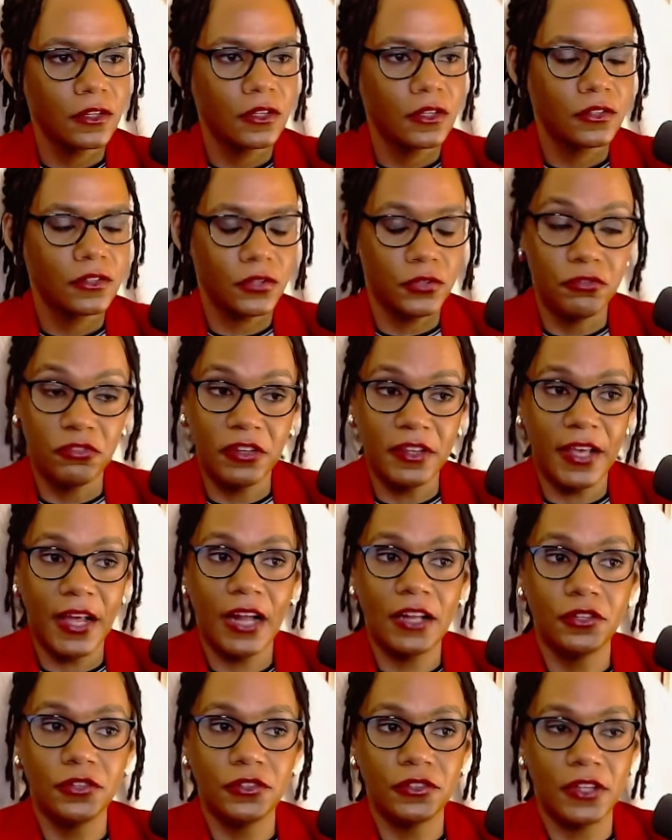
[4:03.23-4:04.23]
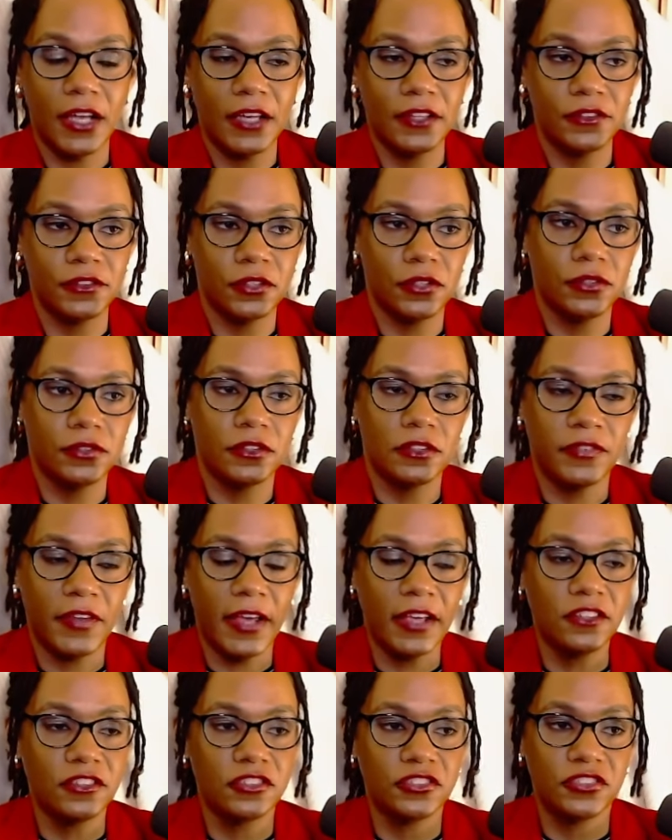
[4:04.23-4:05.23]
So you really got to utilize those
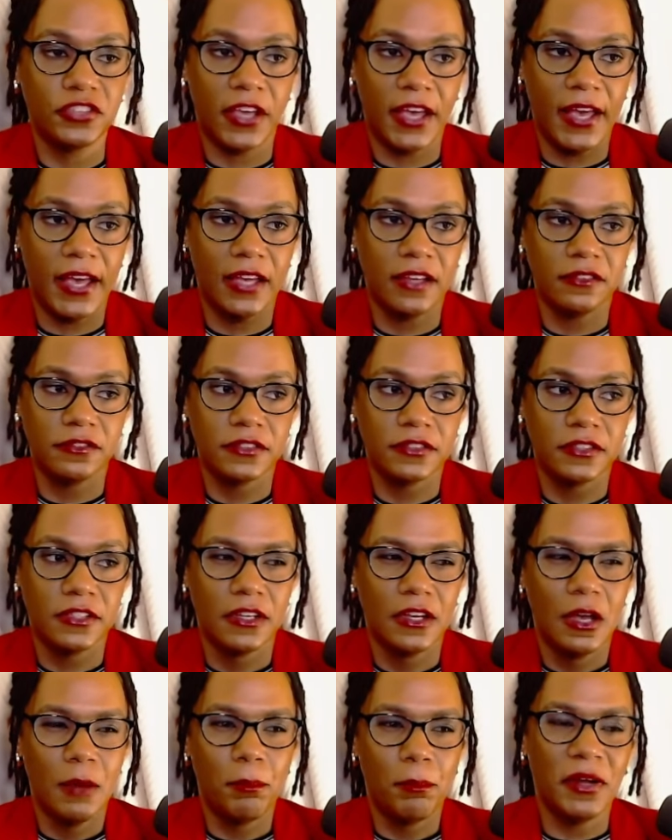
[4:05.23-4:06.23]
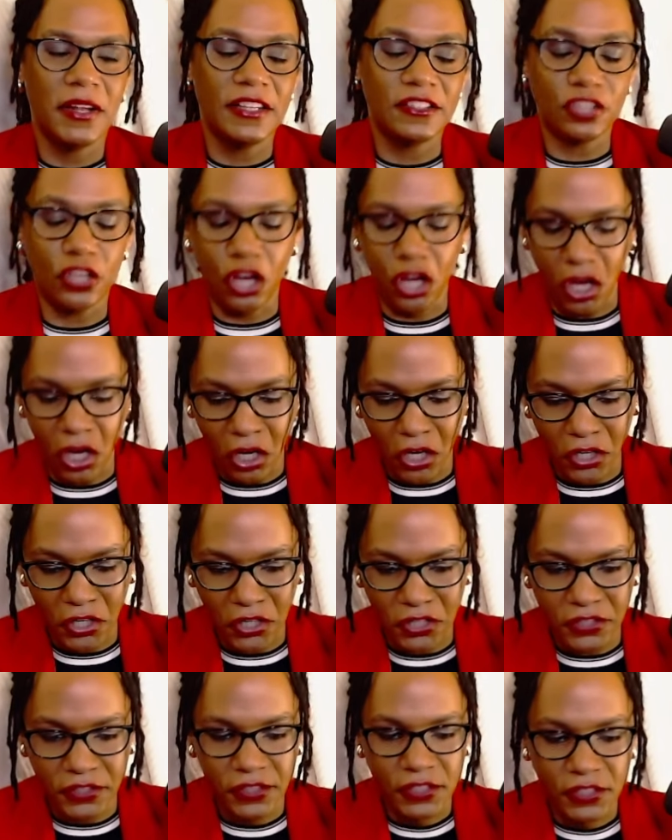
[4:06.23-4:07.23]
advantages you have. But it's
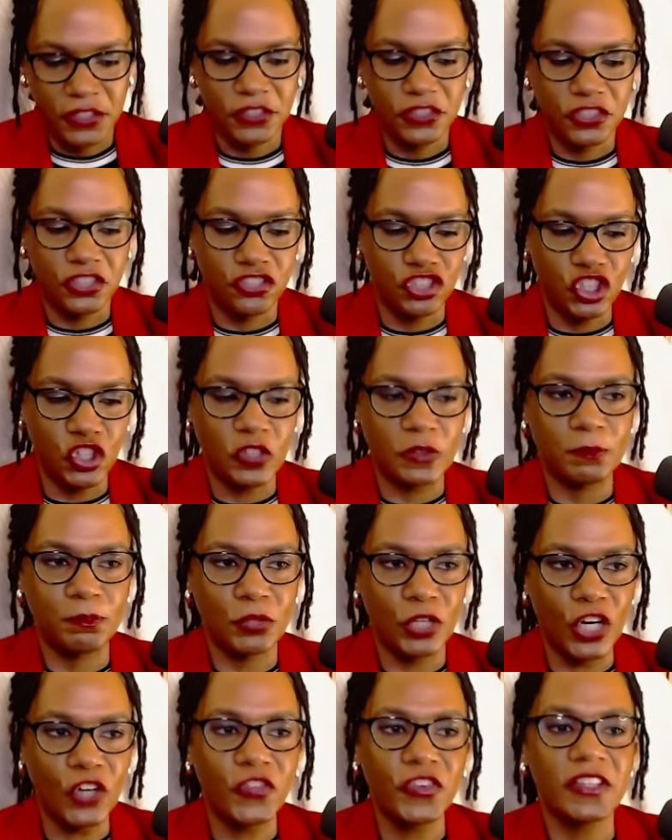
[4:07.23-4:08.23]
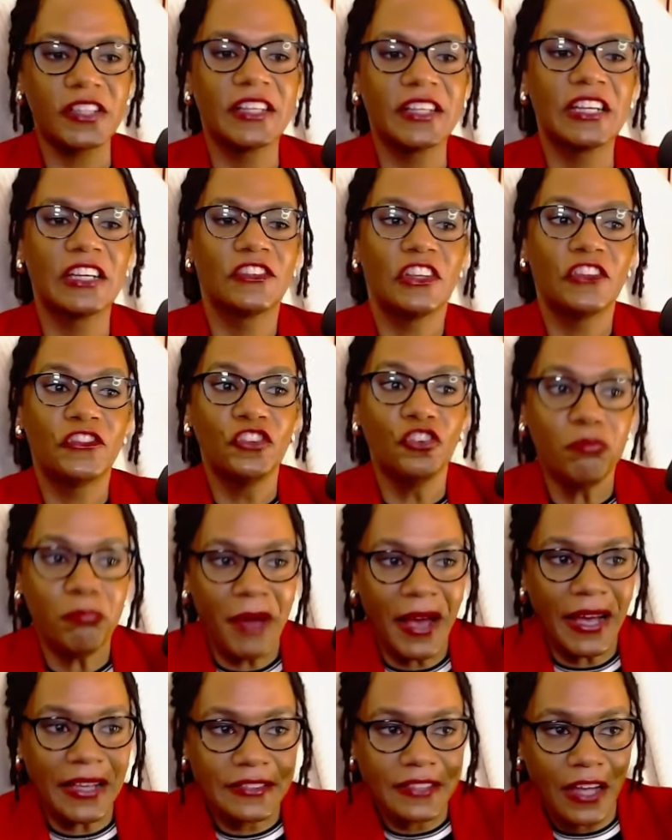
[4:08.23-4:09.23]
hard to do it perfectly, because if you
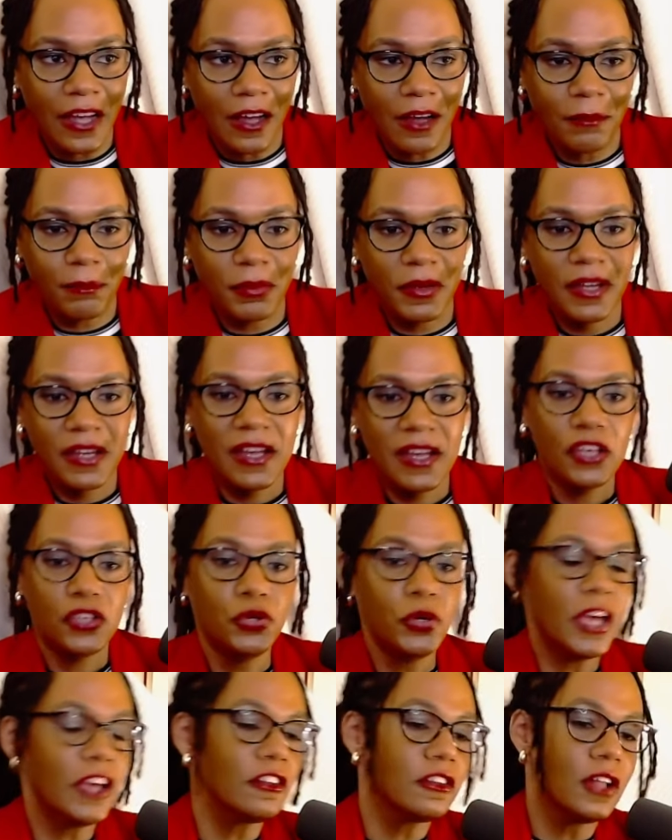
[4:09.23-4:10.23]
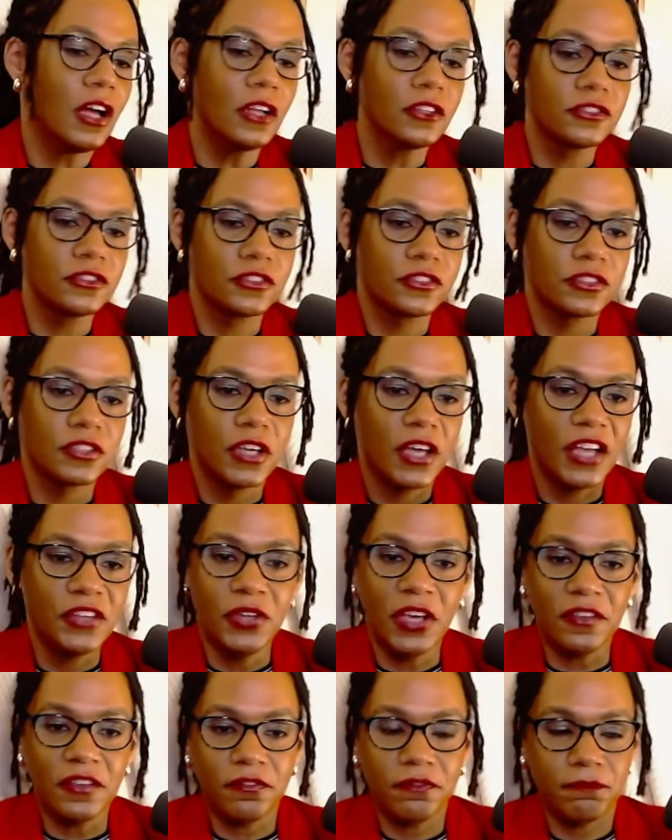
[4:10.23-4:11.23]
mess up, you get launched and you
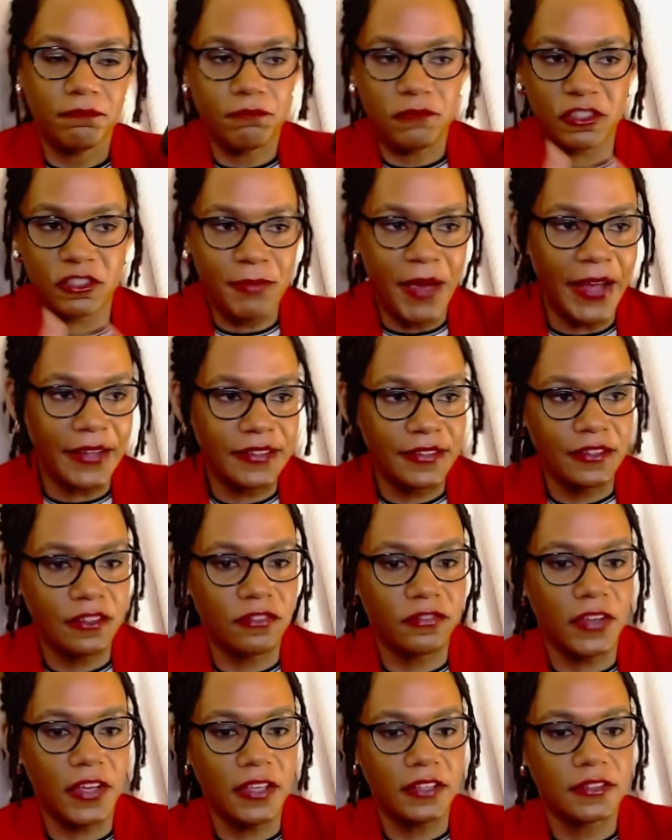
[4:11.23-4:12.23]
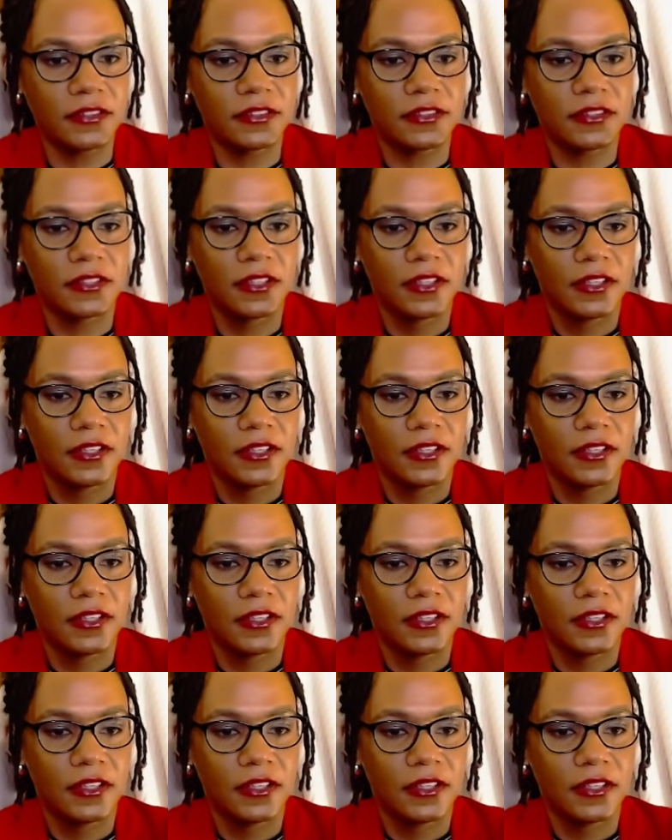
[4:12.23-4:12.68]
get smacked in the face.